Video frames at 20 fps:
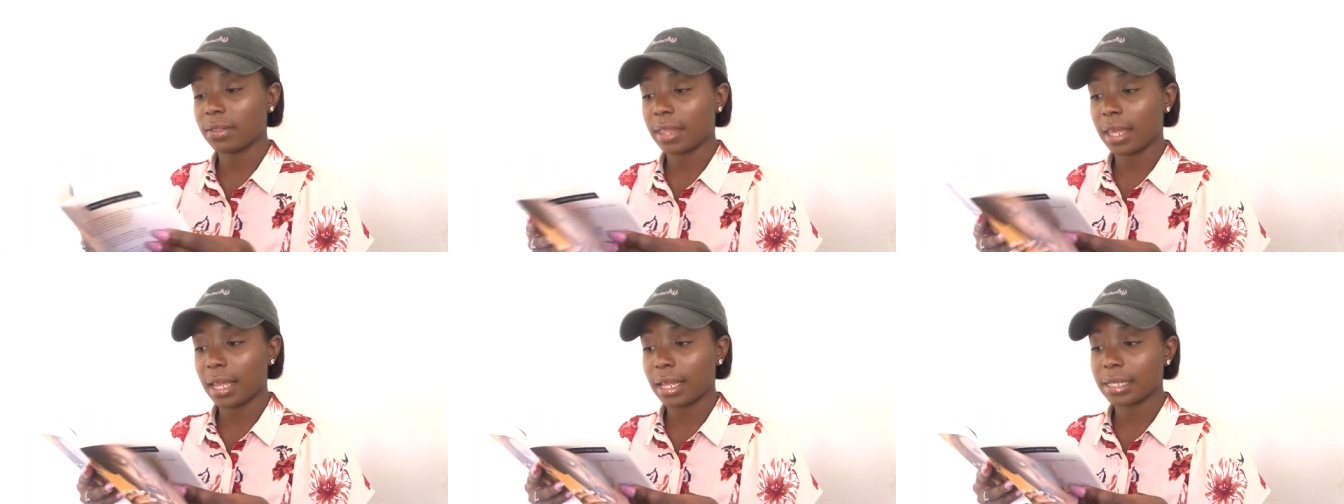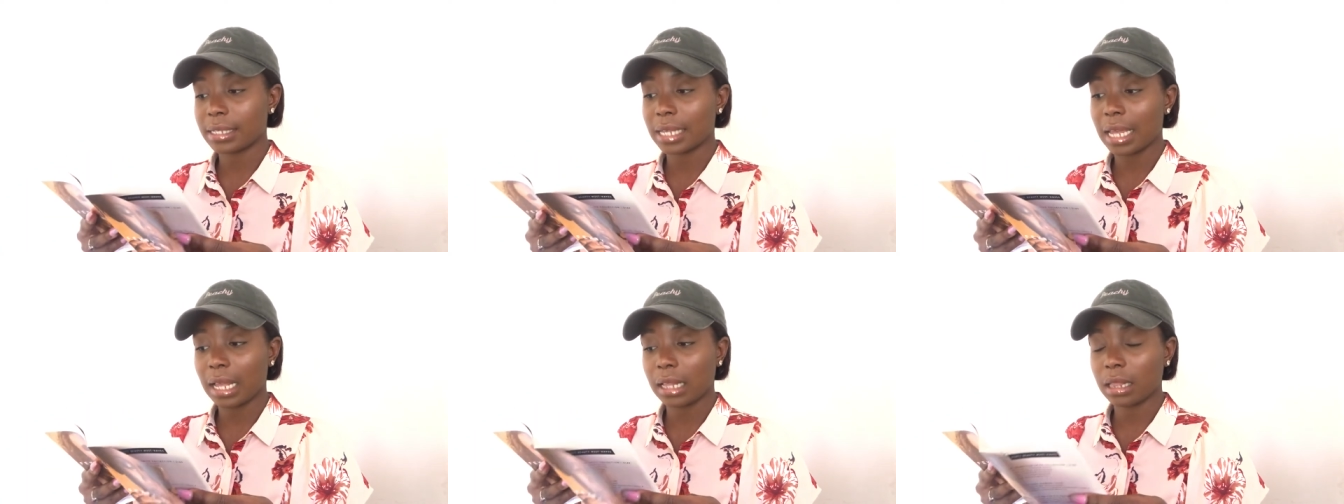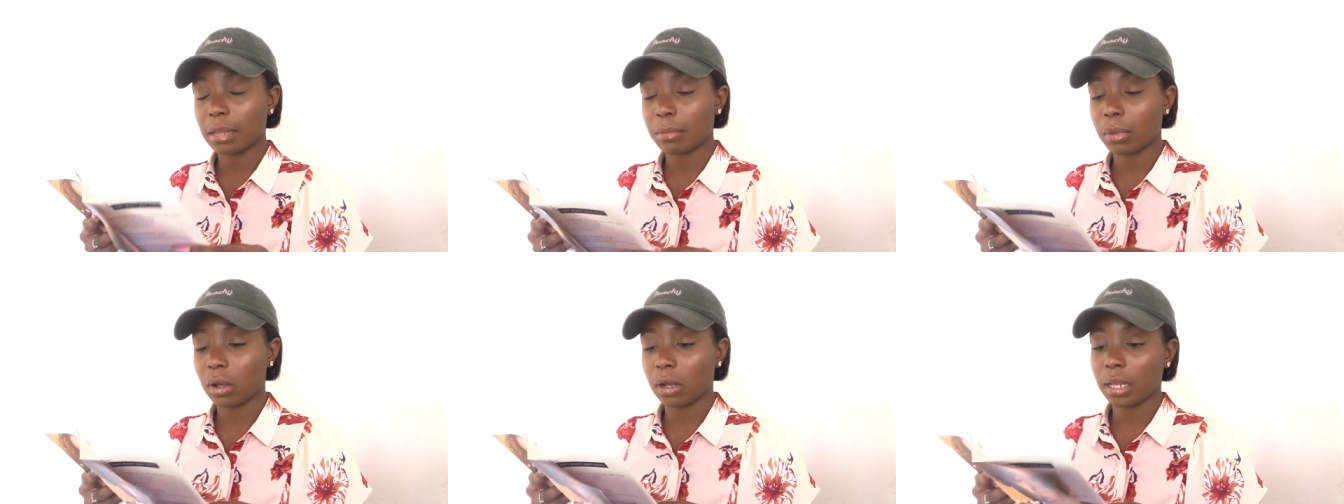they
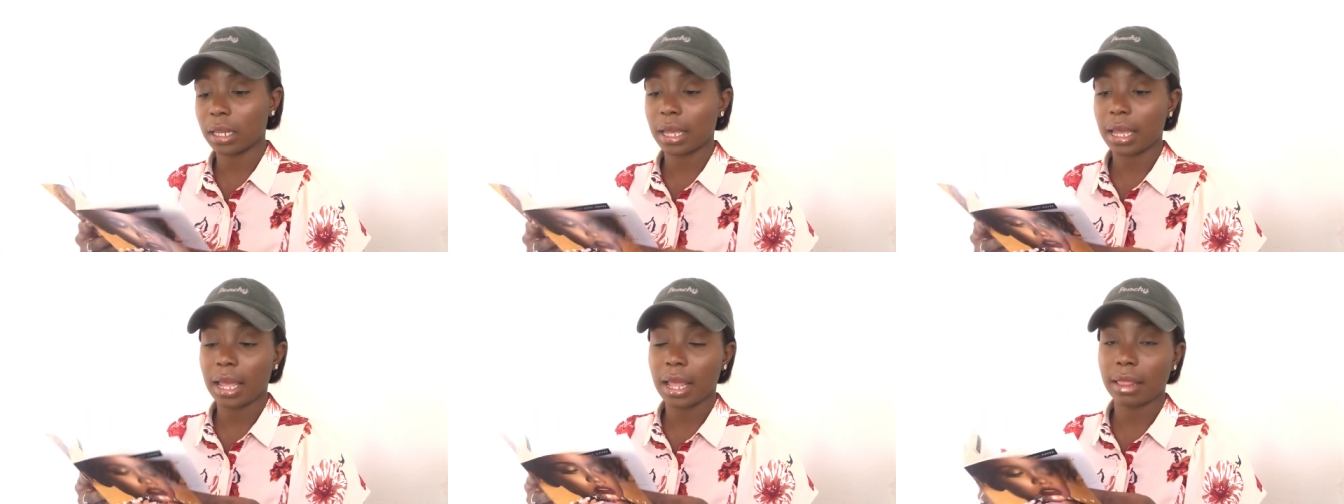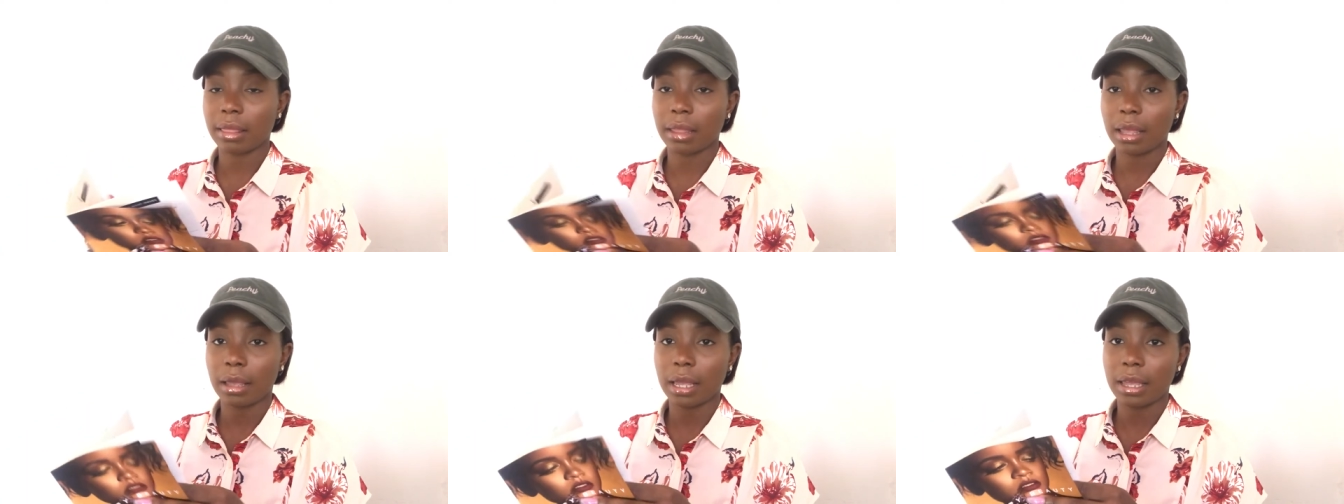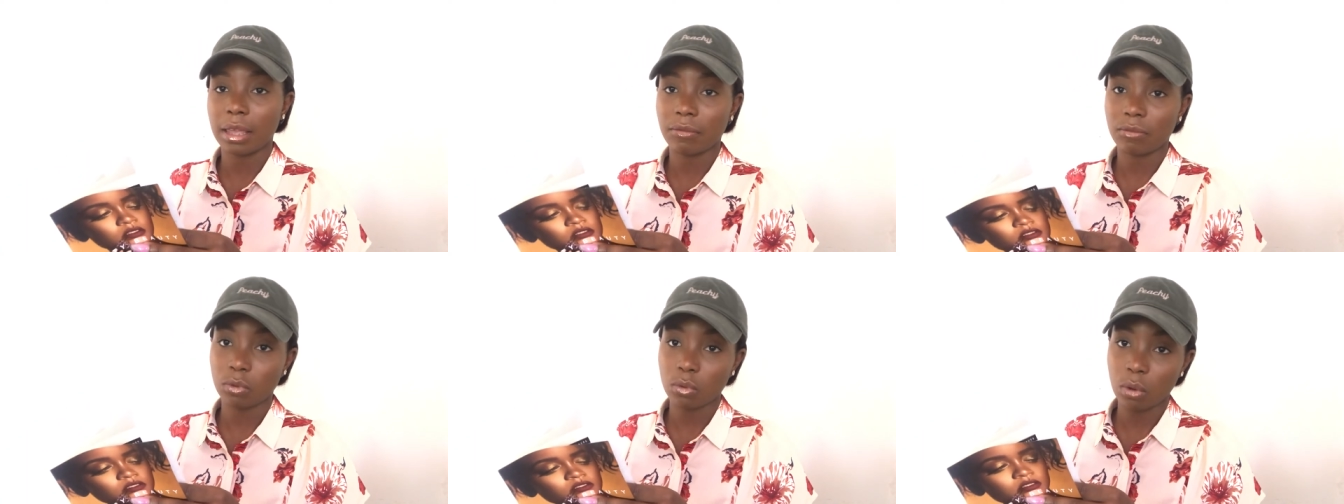take the booklet and they
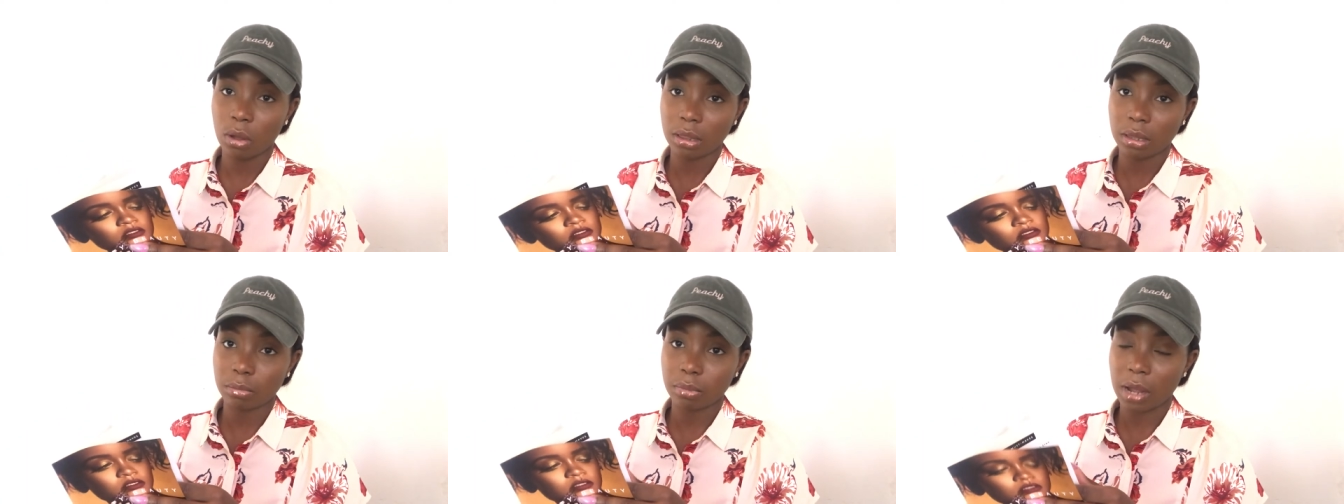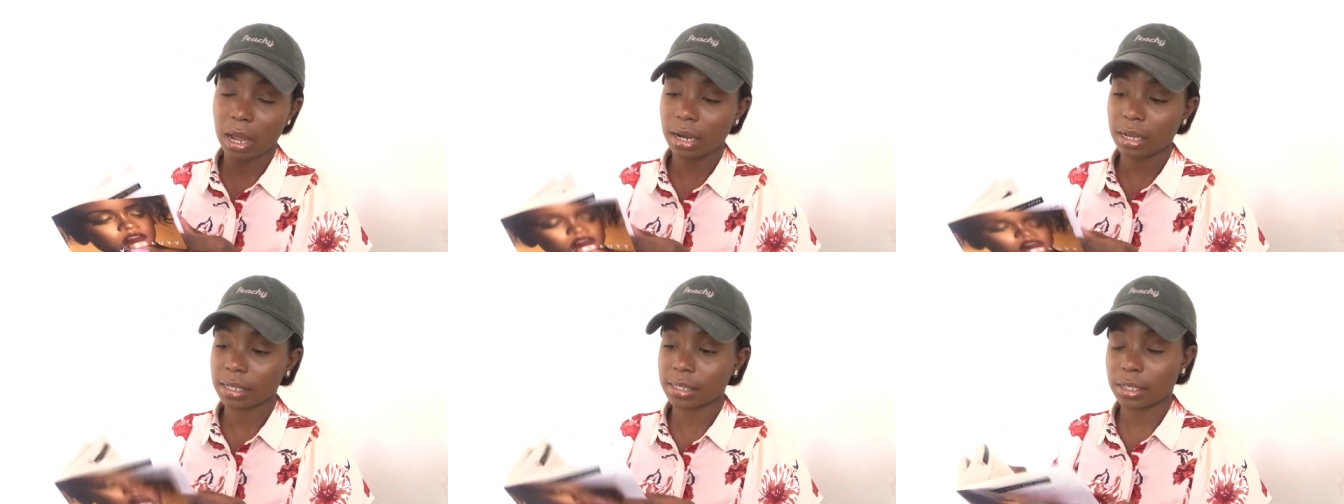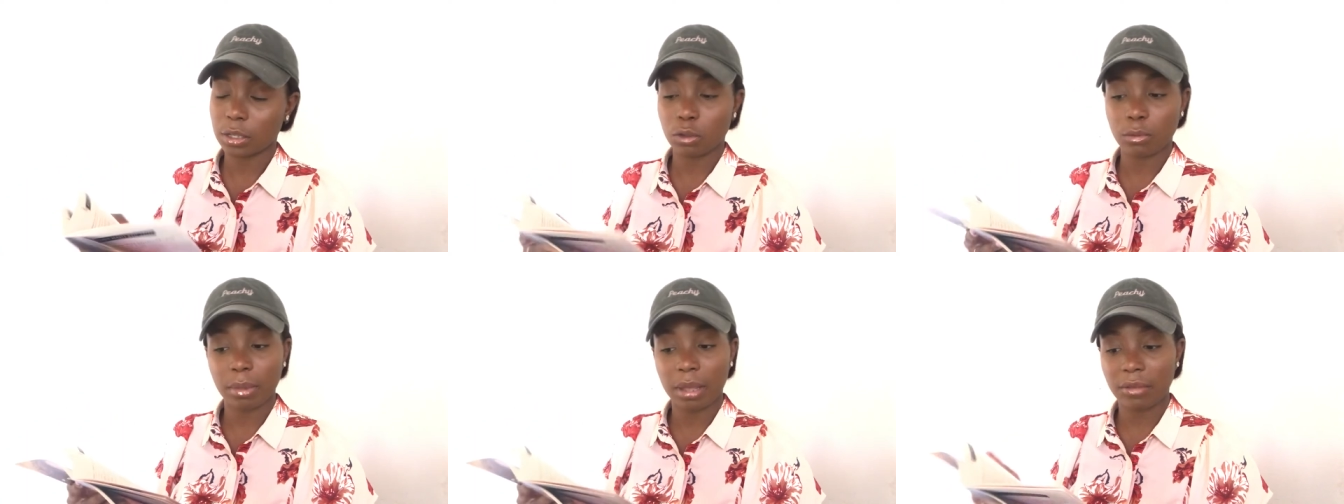give you all the
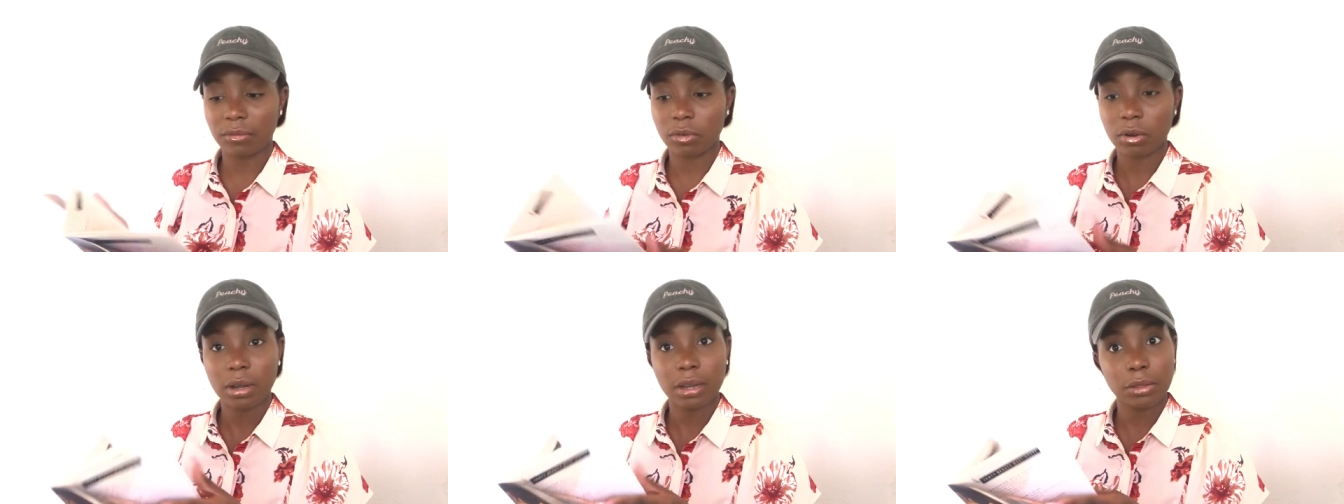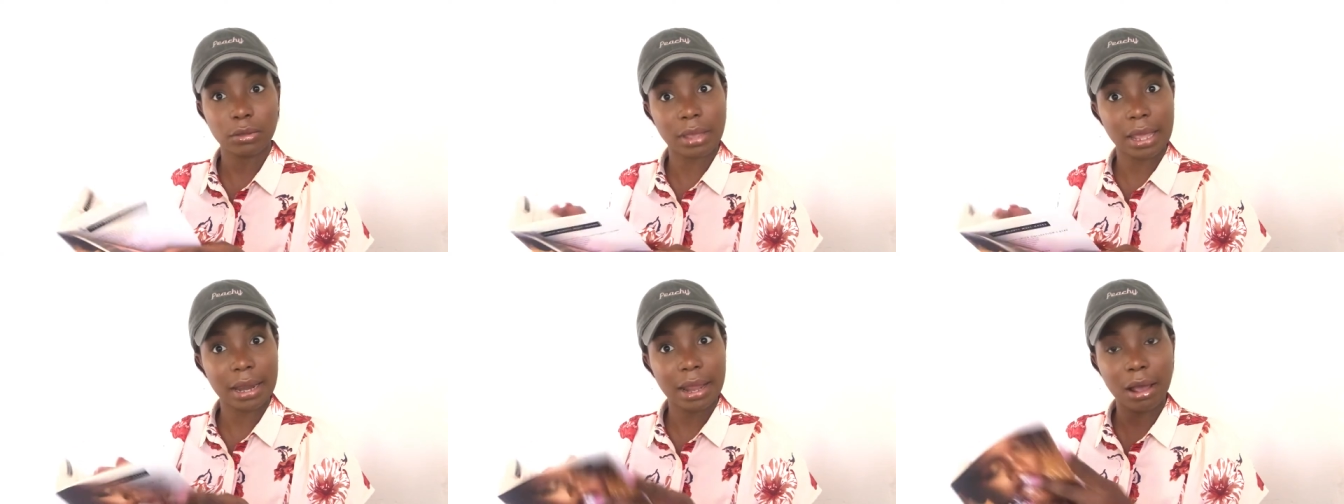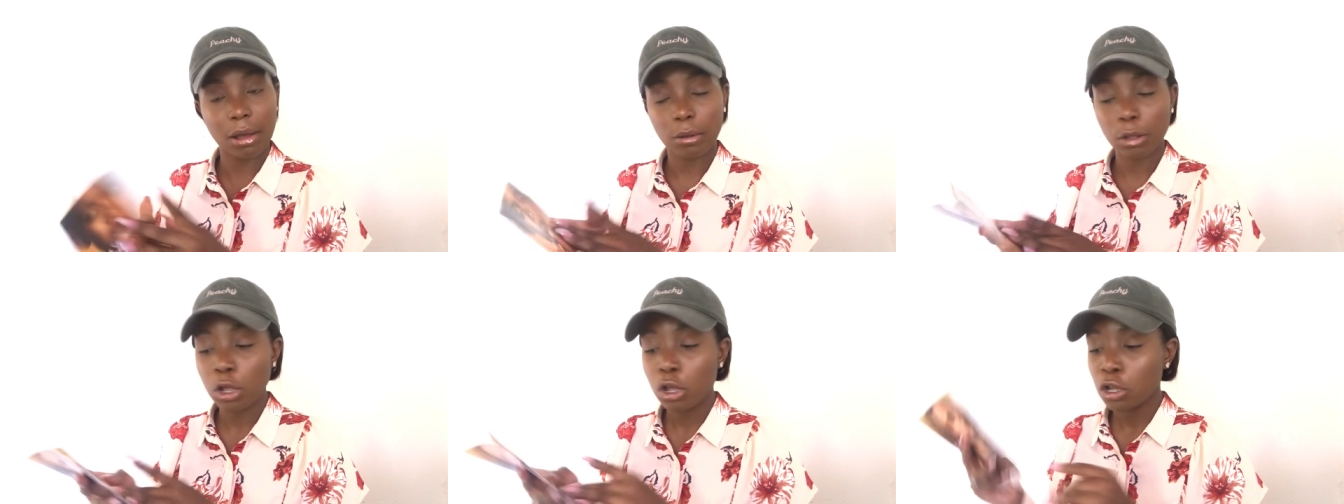products, and you pay for it and you get
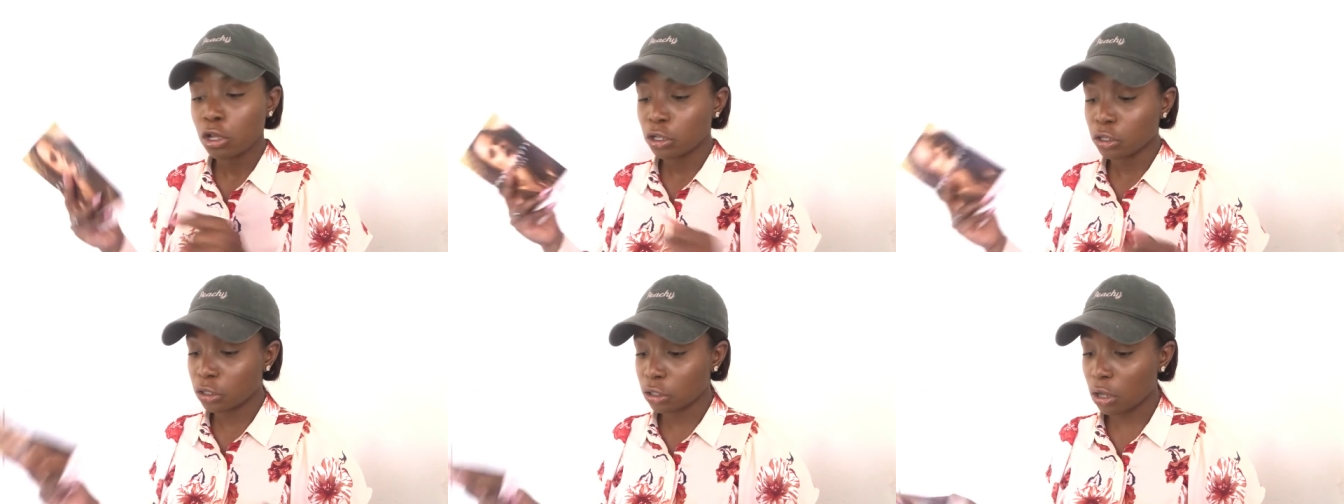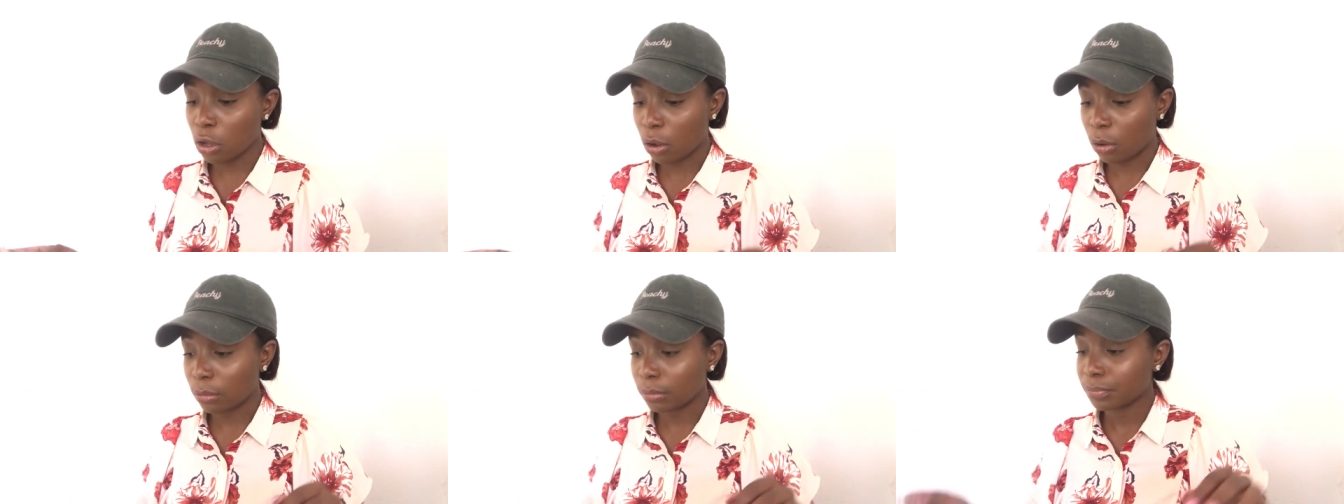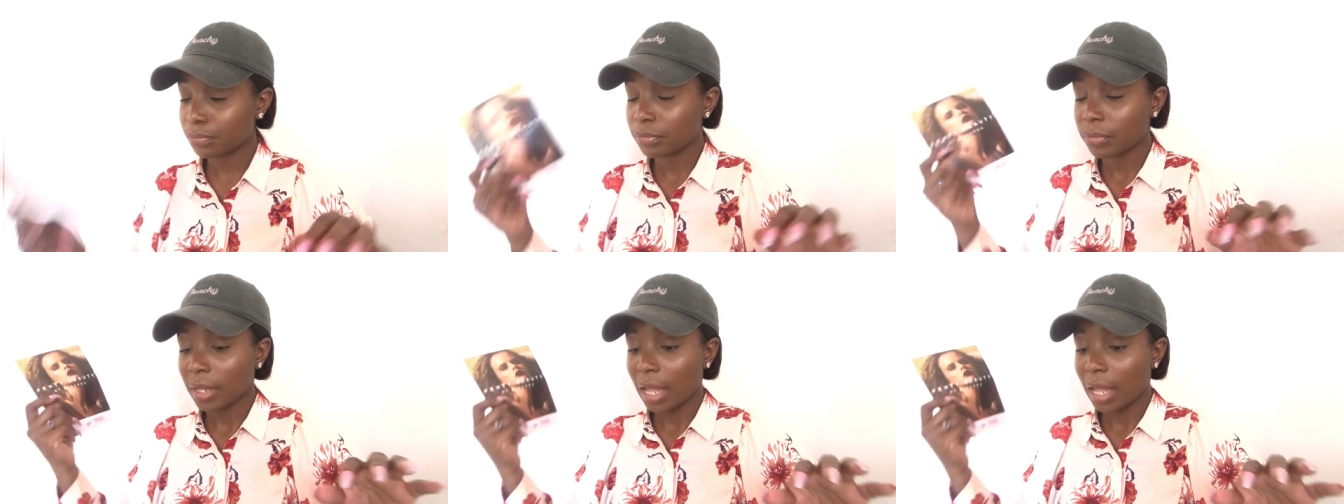out. So